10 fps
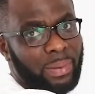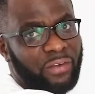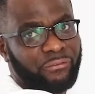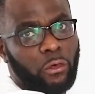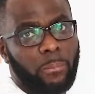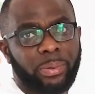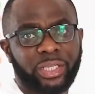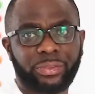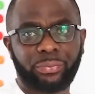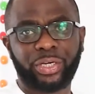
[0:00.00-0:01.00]
by
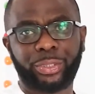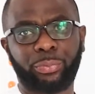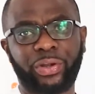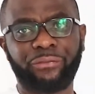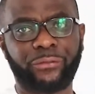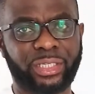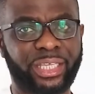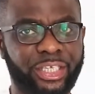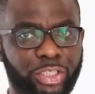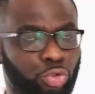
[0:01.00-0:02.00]
4.33 for
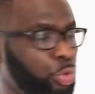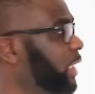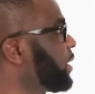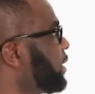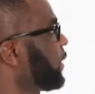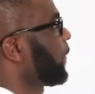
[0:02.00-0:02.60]
the ensuite